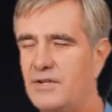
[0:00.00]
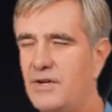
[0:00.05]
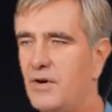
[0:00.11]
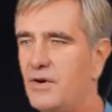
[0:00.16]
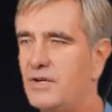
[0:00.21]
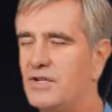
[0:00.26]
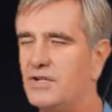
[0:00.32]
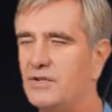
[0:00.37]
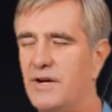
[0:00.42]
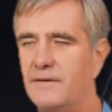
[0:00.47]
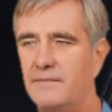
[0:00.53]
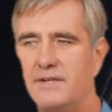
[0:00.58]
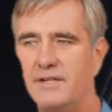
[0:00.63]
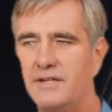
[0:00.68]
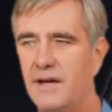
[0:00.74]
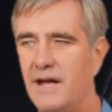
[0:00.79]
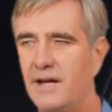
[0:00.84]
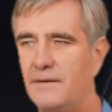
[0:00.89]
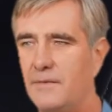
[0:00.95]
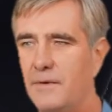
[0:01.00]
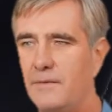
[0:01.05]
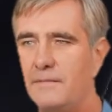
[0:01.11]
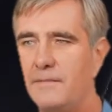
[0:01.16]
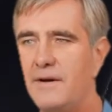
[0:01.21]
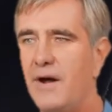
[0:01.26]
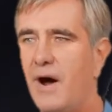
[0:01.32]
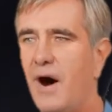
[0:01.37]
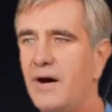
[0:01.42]
current treatments like
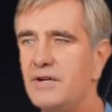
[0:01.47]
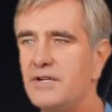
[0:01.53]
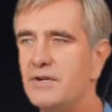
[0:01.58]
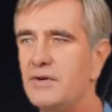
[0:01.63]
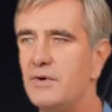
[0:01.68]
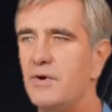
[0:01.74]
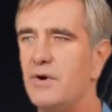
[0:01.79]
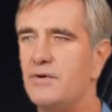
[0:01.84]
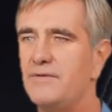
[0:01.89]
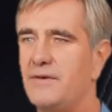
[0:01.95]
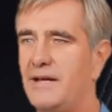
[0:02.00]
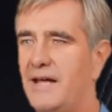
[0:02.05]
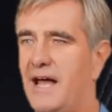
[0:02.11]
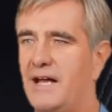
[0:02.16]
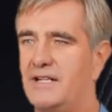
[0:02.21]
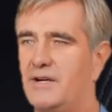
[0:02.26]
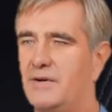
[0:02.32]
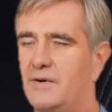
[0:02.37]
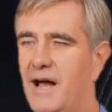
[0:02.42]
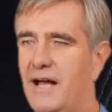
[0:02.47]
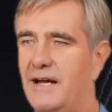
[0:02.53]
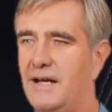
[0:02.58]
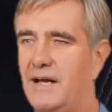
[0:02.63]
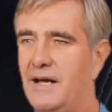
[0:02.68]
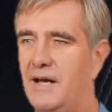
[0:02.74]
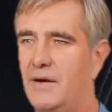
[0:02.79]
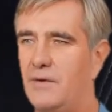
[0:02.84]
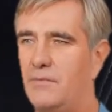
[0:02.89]
minoxidil or finasteride
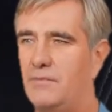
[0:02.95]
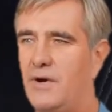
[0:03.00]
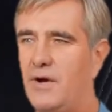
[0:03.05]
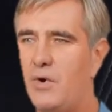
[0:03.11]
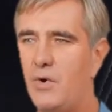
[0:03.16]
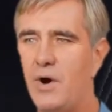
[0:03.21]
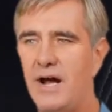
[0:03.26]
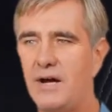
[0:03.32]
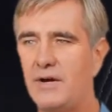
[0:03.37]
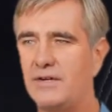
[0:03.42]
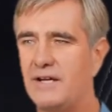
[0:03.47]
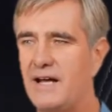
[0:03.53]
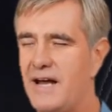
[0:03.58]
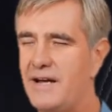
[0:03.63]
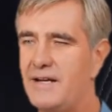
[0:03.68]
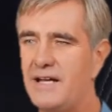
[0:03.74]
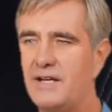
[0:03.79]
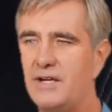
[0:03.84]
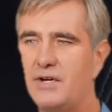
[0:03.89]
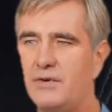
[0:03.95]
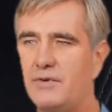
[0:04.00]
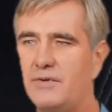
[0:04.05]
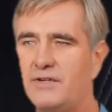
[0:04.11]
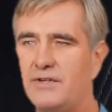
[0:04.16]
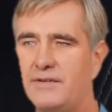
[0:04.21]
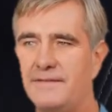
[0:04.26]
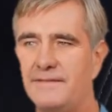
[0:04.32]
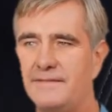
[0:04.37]
require daily
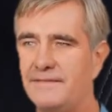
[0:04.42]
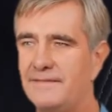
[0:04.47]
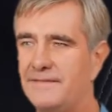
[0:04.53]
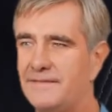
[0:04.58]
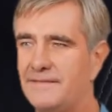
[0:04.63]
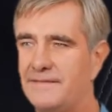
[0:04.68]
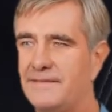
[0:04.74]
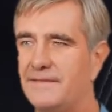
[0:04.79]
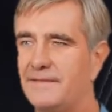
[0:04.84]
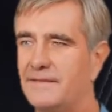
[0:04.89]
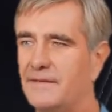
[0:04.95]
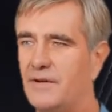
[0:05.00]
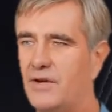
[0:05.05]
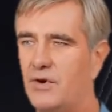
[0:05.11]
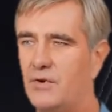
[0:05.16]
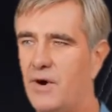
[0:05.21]
use. You're